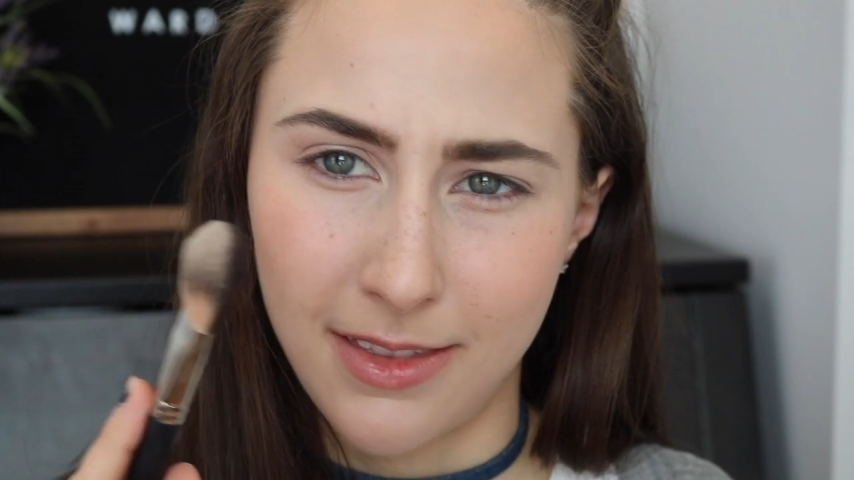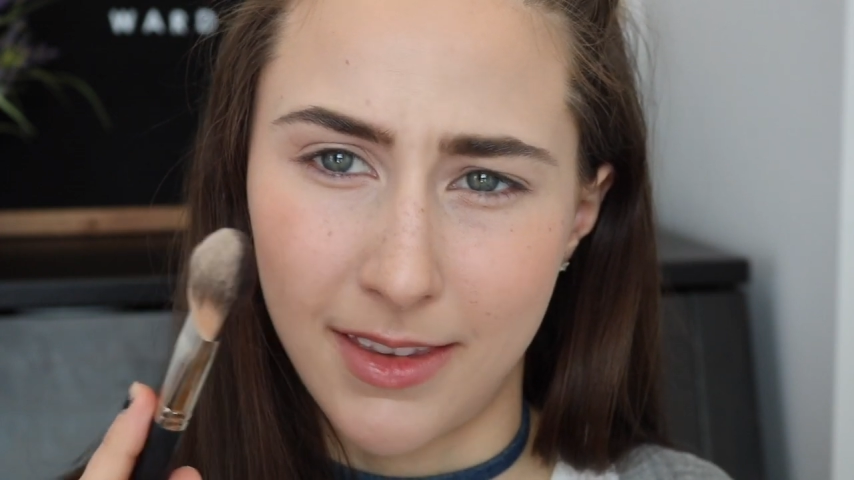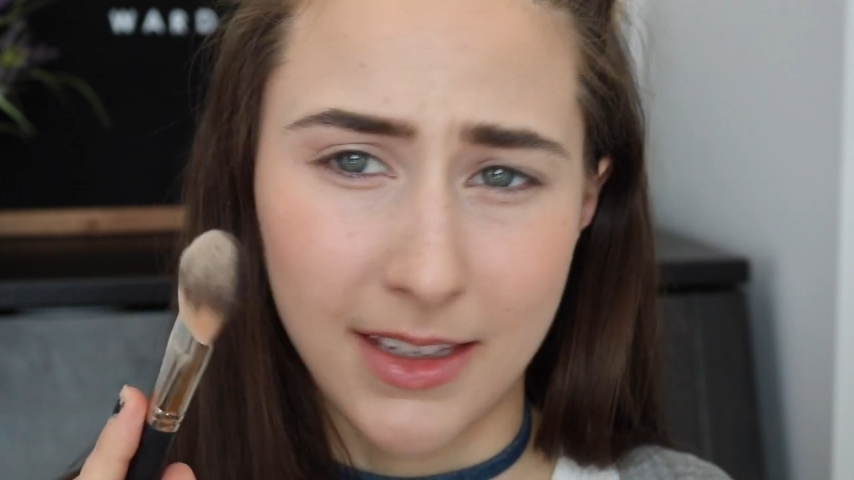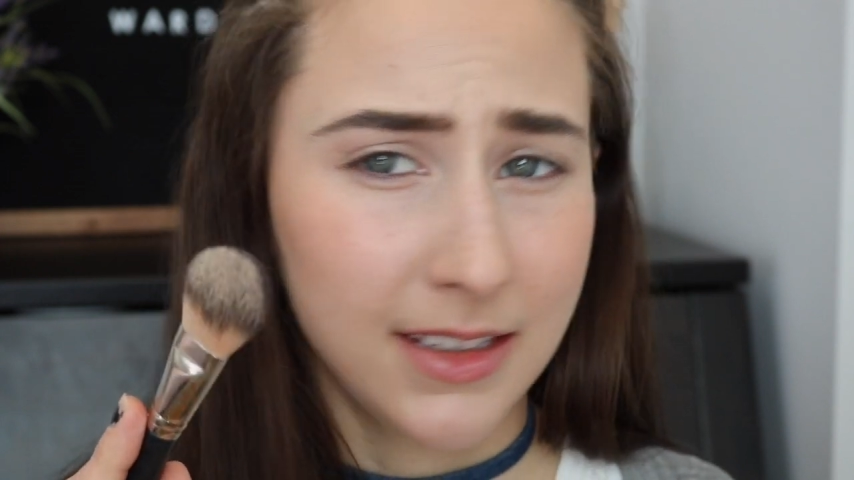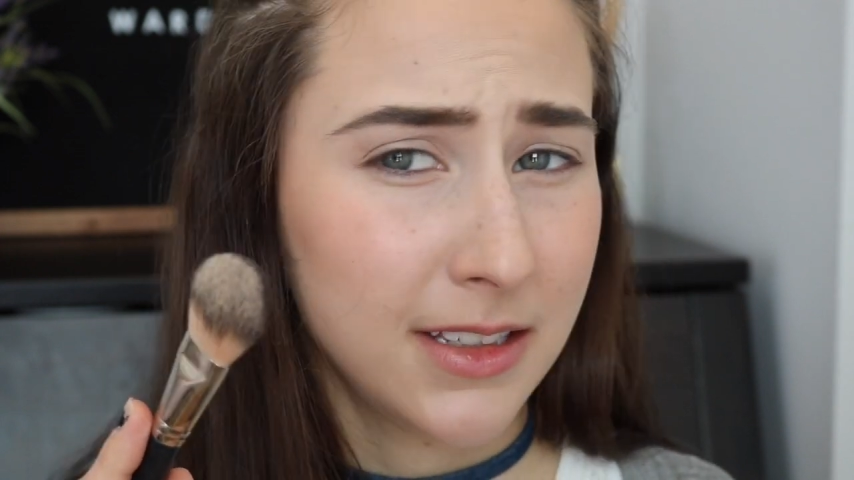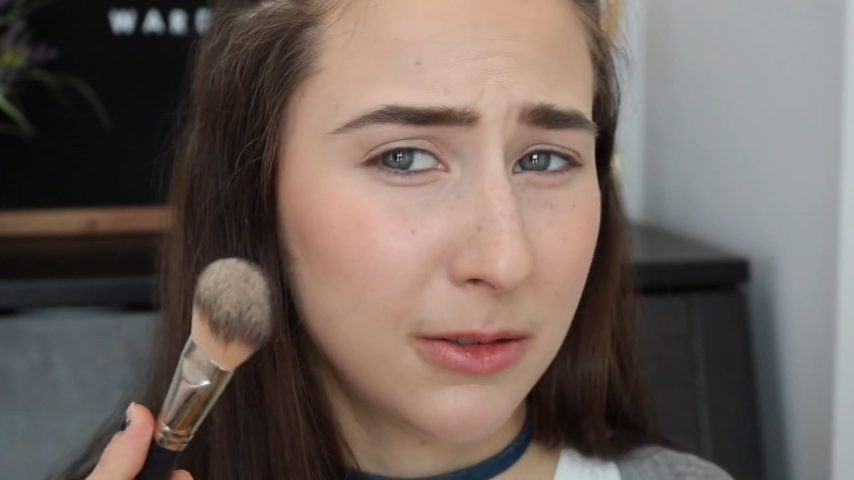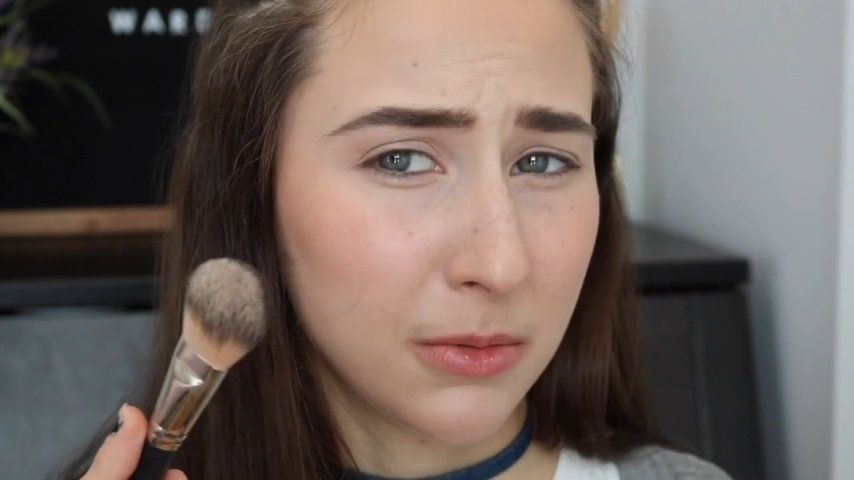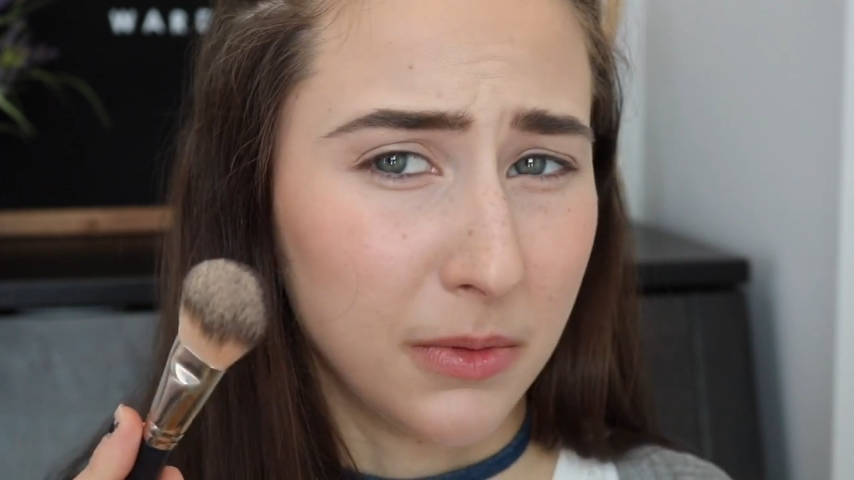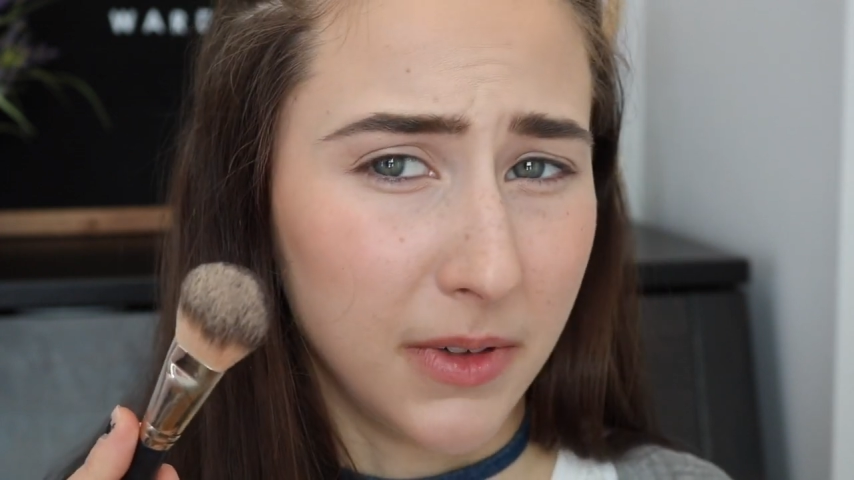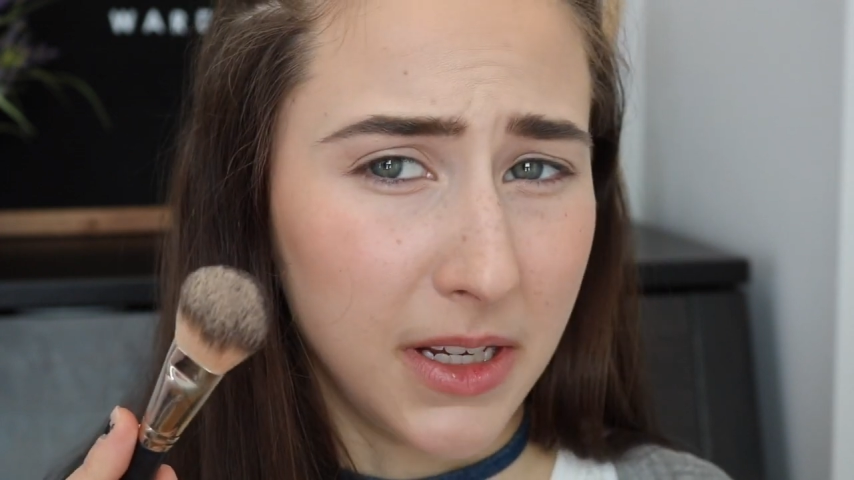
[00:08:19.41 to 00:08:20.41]
think is
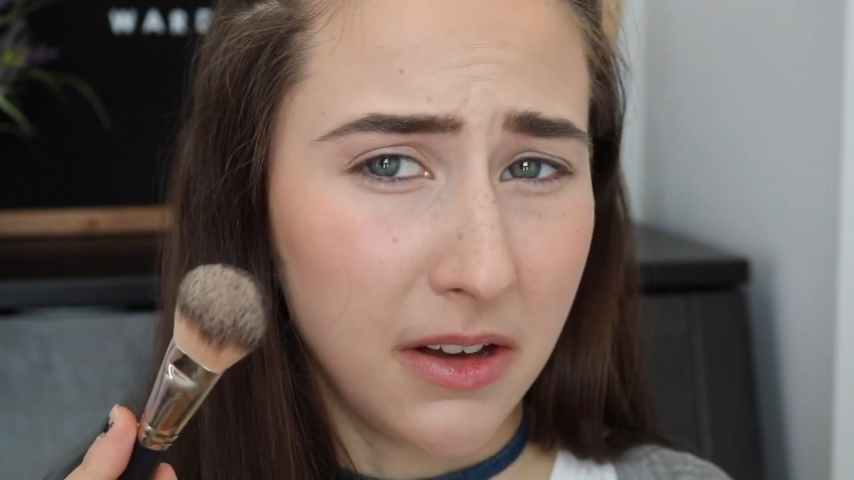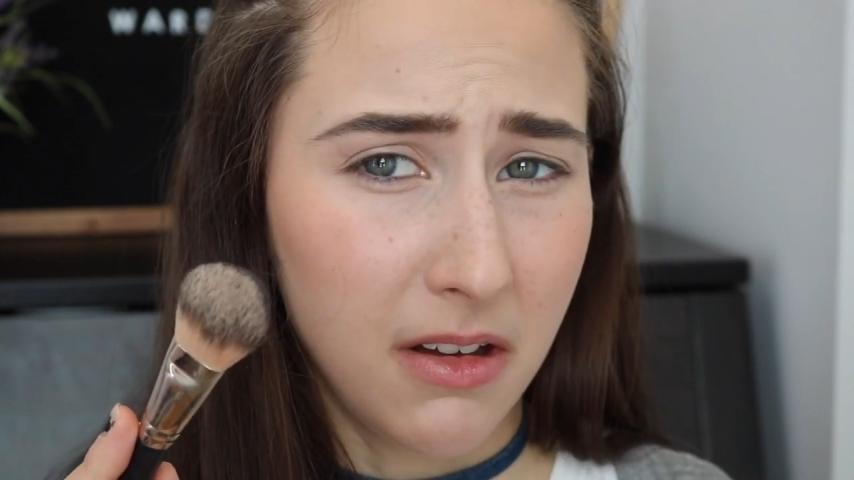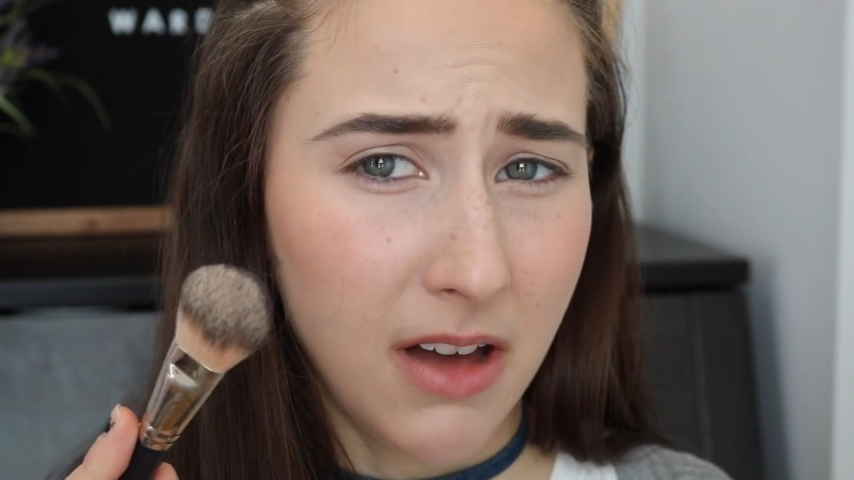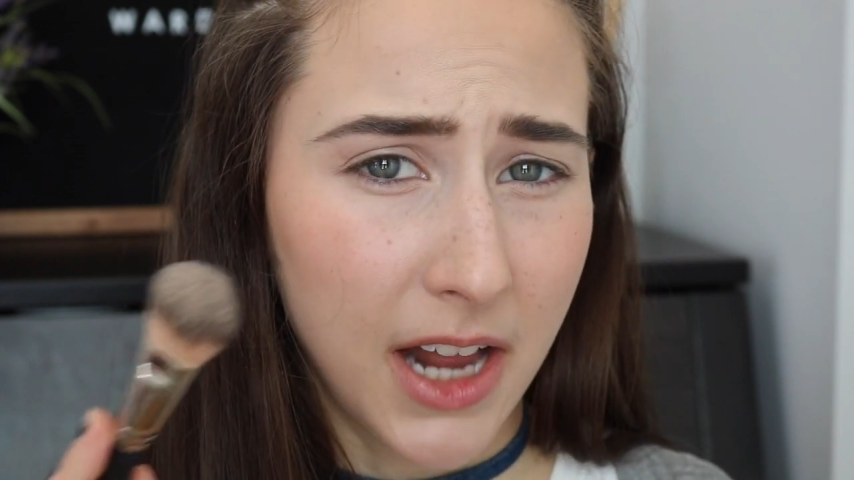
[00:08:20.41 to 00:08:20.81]
real.